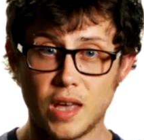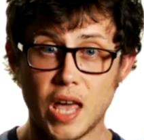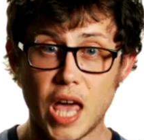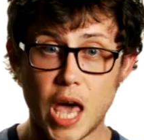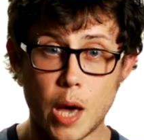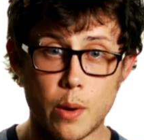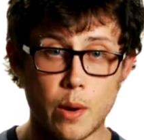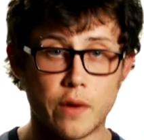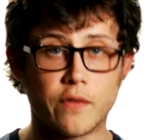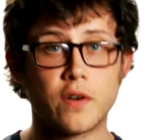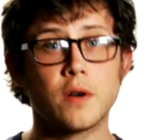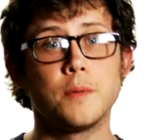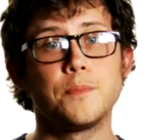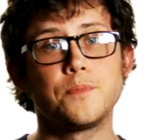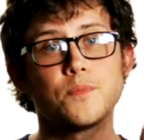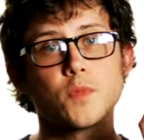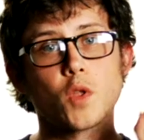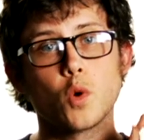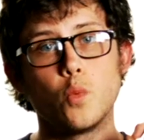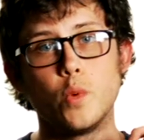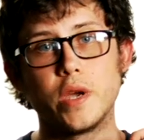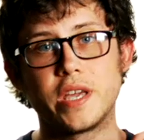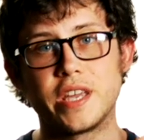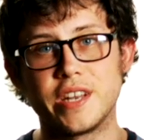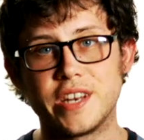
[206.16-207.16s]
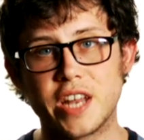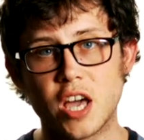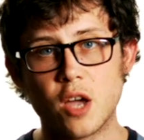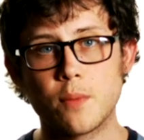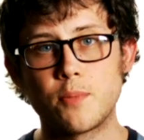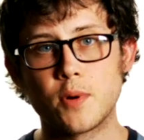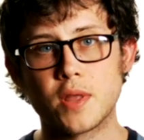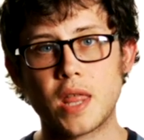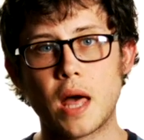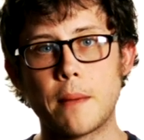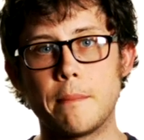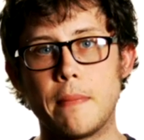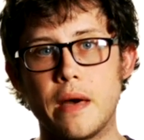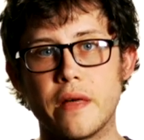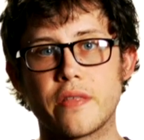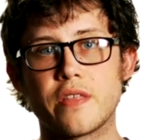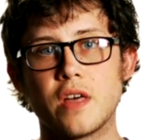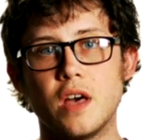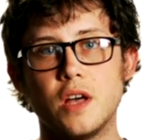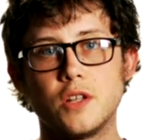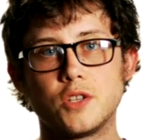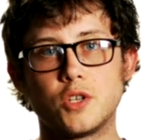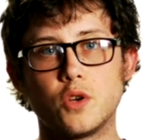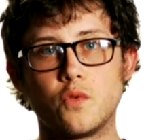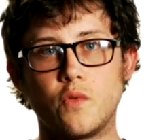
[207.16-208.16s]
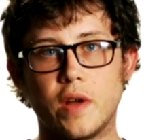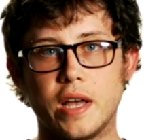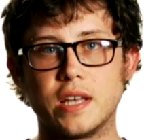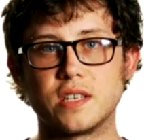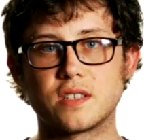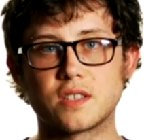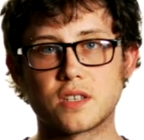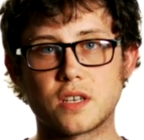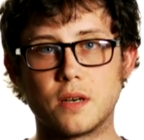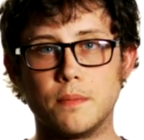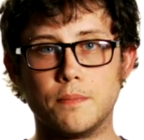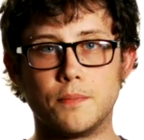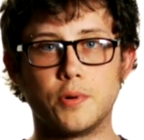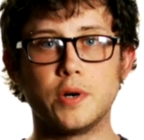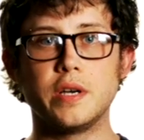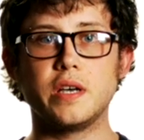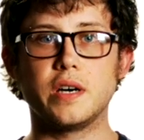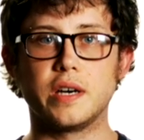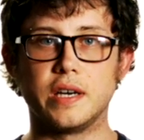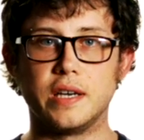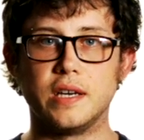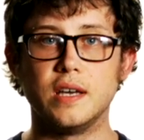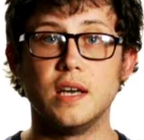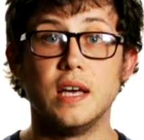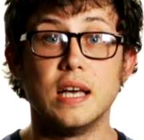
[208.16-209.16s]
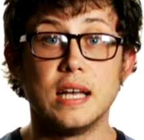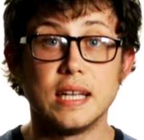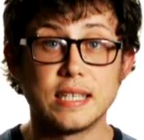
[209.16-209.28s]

However, we can now put that myth to rest completely.